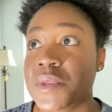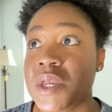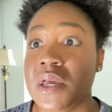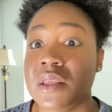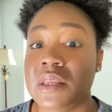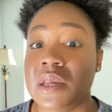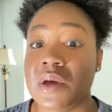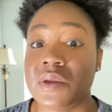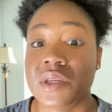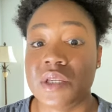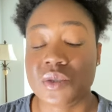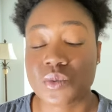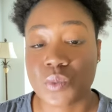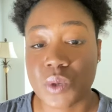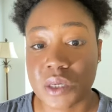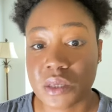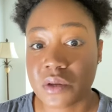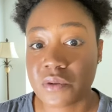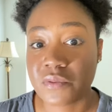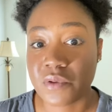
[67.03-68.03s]
Now these
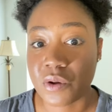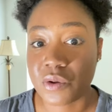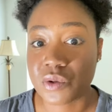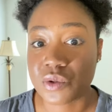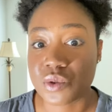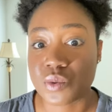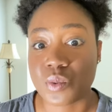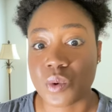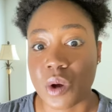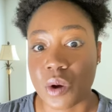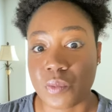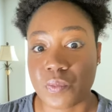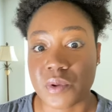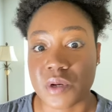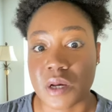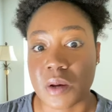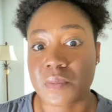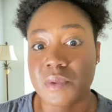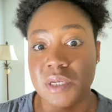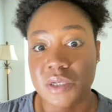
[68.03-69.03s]
weekly folders will open
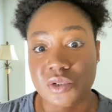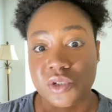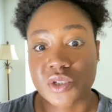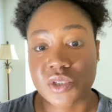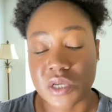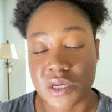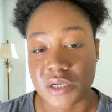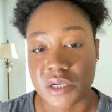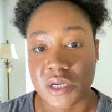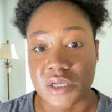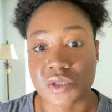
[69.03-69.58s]
up each Sunday.